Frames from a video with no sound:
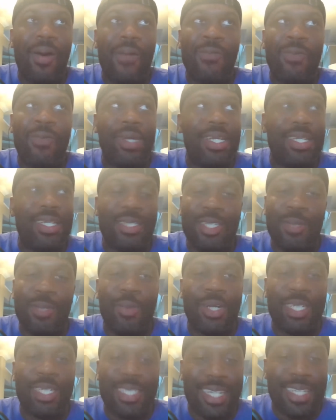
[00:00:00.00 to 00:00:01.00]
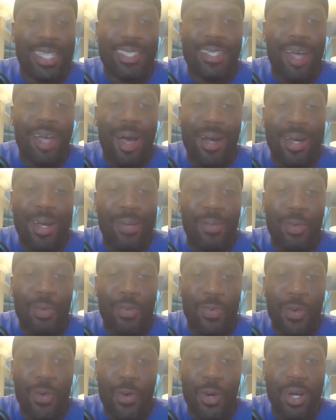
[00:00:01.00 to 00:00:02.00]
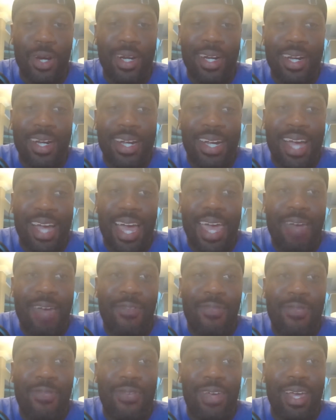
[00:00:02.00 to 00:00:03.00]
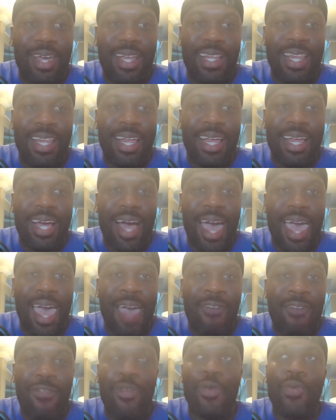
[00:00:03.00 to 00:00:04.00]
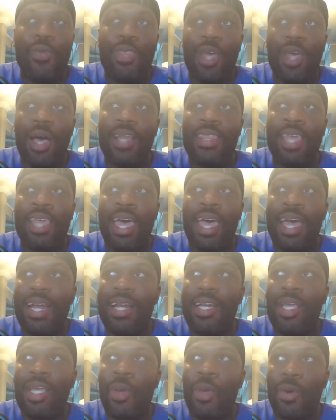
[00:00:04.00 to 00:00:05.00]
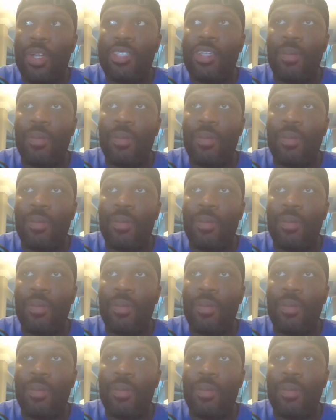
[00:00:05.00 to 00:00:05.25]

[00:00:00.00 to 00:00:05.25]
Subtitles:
we were just talking before. If you thought that you were